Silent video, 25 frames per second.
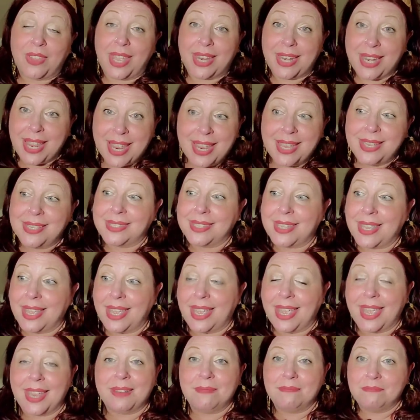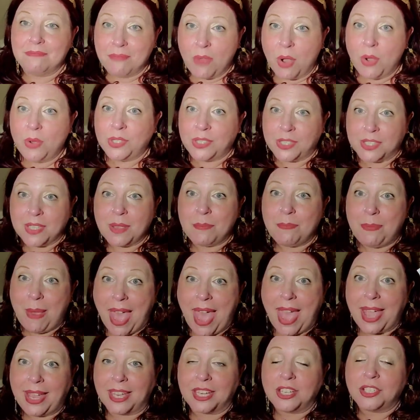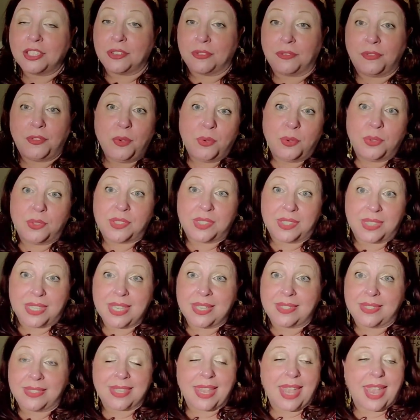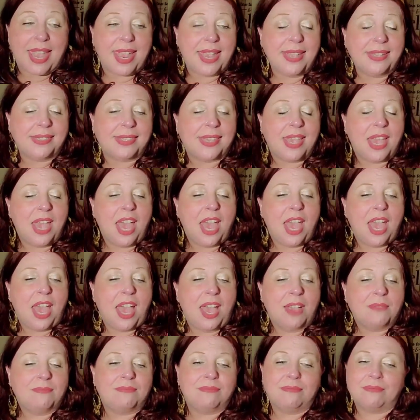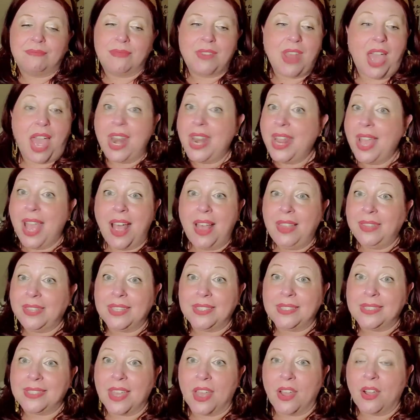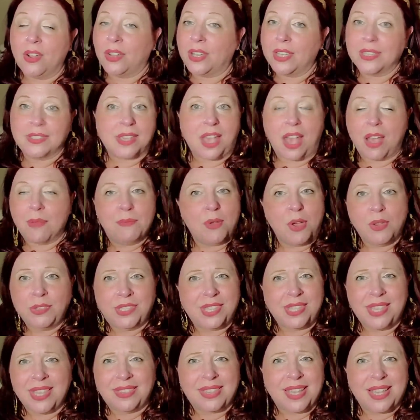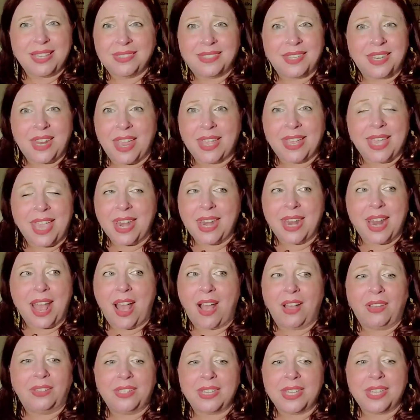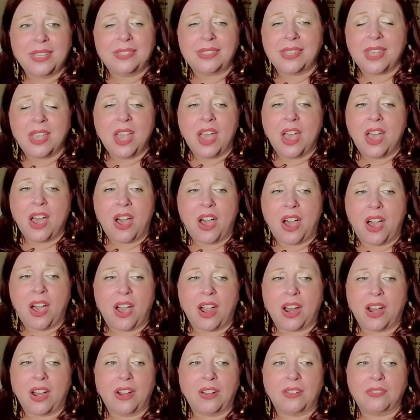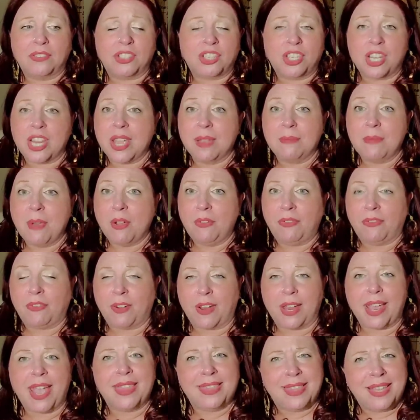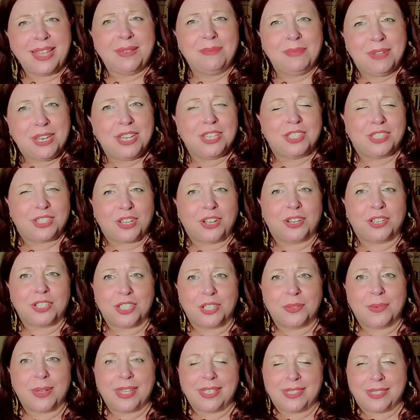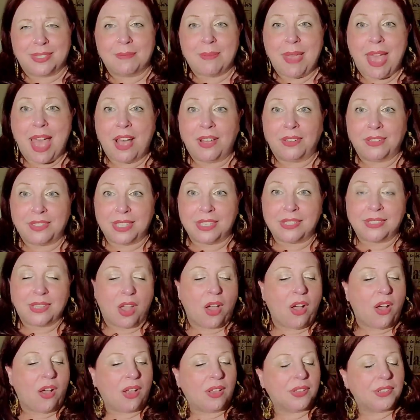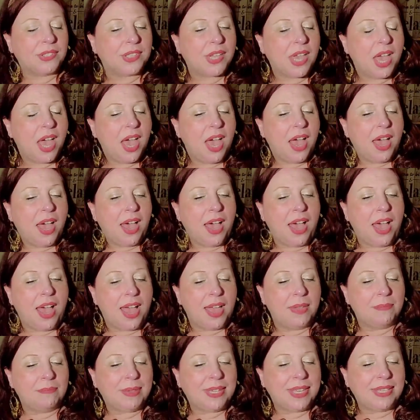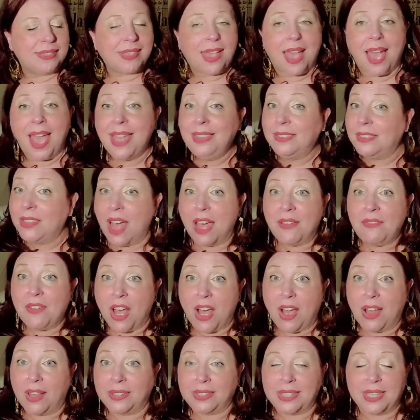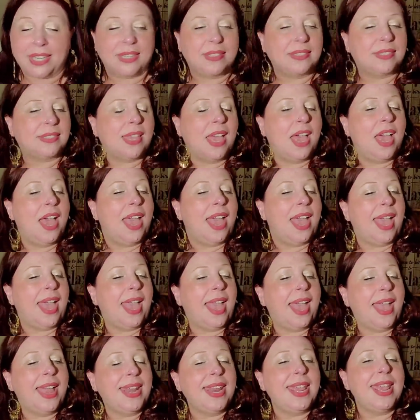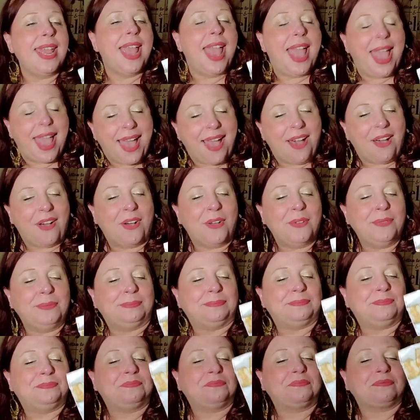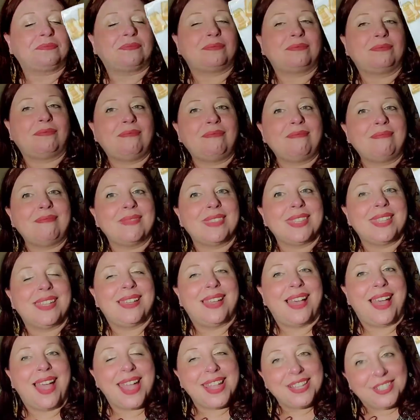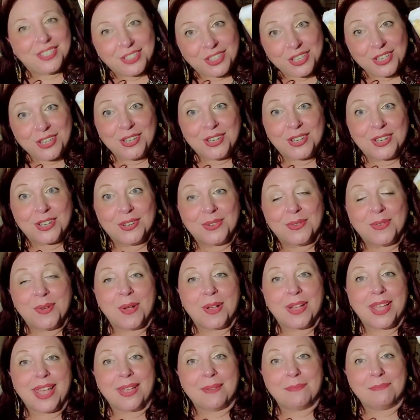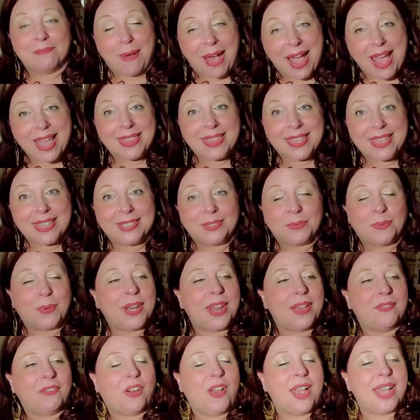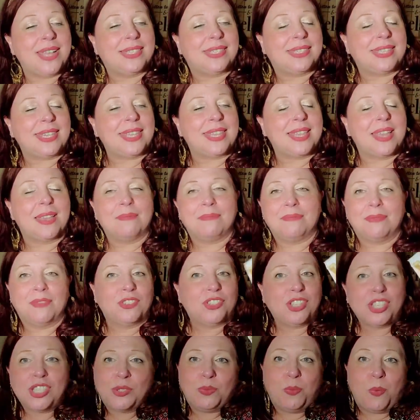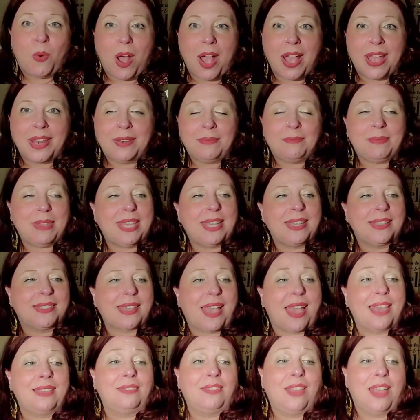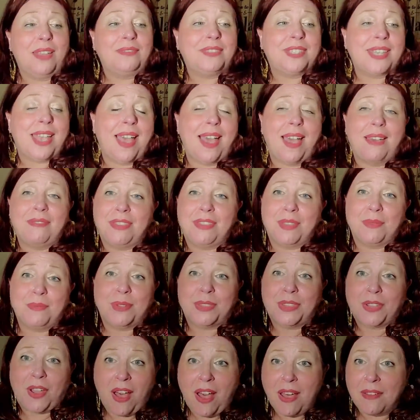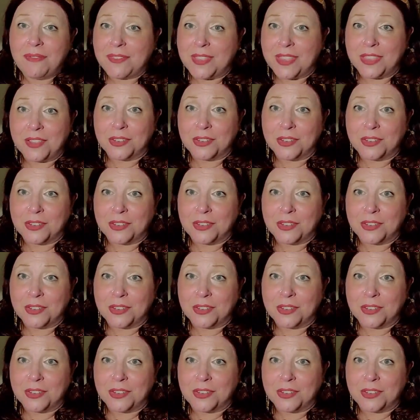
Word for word: It is in most packaged foods these days. Not at Aldi's though, because most of the things that I get at Aldi's are GMO free. I think I'm going to start doing some Aldi's hauls um, because I love Aldi's. Anyhow, I do buy these whenever I see them, just one because I love to have them with coffee.